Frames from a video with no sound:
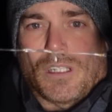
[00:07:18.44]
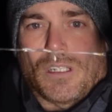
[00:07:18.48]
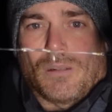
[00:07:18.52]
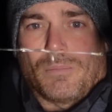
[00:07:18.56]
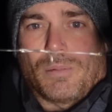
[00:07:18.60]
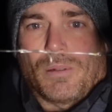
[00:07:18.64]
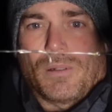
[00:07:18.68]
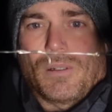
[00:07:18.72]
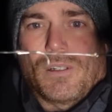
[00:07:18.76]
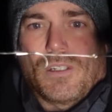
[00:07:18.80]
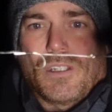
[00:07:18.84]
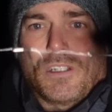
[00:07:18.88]
up
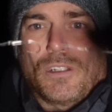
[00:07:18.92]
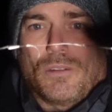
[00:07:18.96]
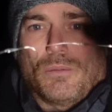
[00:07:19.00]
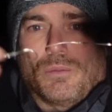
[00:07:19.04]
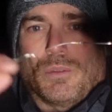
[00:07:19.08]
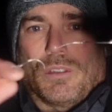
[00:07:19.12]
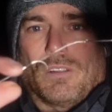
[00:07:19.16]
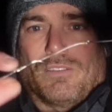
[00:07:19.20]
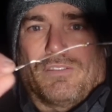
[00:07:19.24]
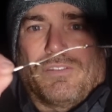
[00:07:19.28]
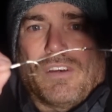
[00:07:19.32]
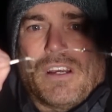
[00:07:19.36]

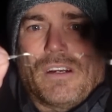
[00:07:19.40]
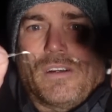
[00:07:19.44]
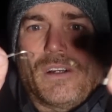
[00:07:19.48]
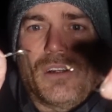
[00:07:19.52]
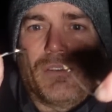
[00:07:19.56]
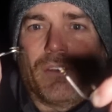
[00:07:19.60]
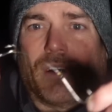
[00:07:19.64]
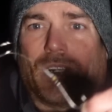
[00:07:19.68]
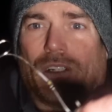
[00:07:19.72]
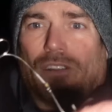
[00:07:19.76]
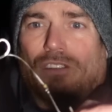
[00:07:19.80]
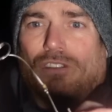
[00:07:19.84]
with a very,
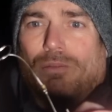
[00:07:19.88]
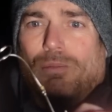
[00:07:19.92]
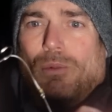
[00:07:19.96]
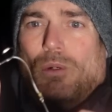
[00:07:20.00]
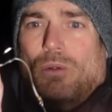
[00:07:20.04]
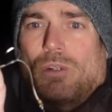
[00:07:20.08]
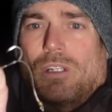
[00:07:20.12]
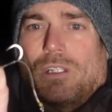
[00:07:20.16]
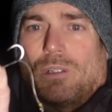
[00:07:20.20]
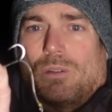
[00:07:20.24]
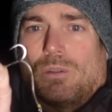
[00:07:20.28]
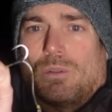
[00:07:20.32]
very small
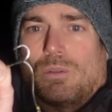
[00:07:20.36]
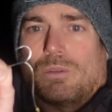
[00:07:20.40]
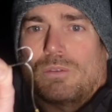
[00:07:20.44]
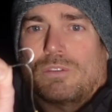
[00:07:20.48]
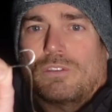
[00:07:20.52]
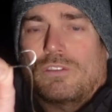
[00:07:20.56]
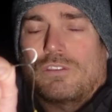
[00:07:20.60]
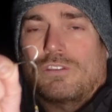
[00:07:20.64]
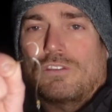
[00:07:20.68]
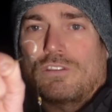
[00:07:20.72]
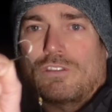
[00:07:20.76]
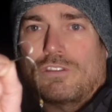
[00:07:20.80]
little
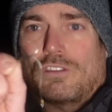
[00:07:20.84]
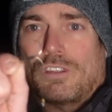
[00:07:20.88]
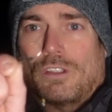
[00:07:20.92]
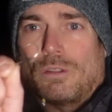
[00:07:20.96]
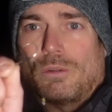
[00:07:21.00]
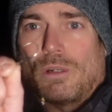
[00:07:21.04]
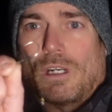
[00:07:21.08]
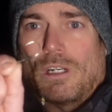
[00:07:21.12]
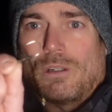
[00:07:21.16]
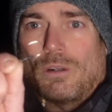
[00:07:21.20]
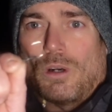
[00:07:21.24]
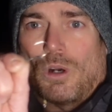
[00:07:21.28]

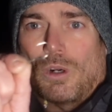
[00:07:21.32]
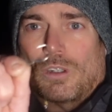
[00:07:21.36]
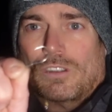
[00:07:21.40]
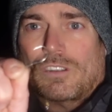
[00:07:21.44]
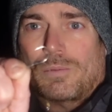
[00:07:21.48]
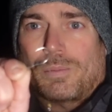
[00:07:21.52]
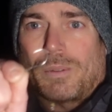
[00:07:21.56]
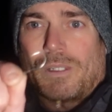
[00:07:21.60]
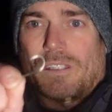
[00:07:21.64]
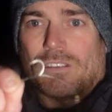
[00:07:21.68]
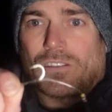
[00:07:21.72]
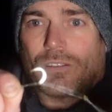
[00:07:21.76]
2.0
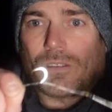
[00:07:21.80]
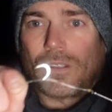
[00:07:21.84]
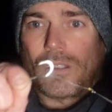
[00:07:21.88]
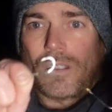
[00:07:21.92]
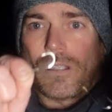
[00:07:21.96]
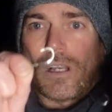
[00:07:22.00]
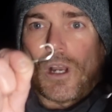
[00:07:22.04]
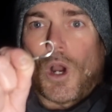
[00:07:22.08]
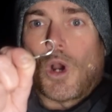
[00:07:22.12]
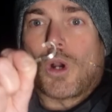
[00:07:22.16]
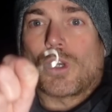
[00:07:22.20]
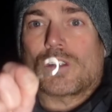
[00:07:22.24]

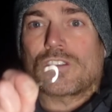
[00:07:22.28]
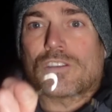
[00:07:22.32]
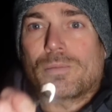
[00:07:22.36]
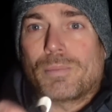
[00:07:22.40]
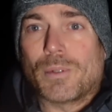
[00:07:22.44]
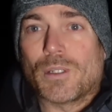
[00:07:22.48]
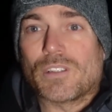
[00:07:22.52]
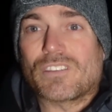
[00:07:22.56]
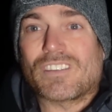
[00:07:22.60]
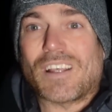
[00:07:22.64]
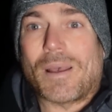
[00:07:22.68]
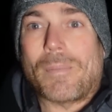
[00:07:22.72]

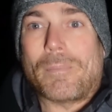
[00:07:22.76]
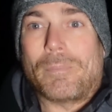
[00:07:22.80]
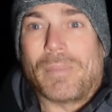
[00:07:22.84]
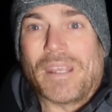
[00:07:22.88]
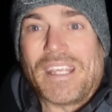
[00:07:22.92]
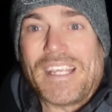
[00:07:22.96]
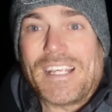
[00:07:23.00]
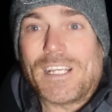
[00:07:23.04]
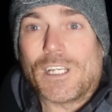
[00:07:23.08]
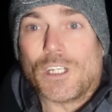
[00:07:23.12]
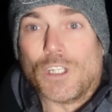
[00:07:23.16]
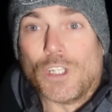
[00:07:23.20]
octopus
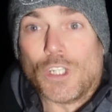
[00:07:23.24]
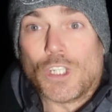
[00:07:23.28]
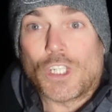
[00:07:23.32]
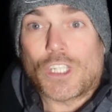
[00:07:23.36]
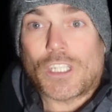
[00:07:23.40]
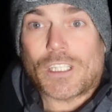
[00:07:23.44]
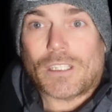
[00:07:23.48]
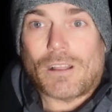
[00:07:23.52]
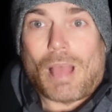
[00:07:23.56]
beak hook.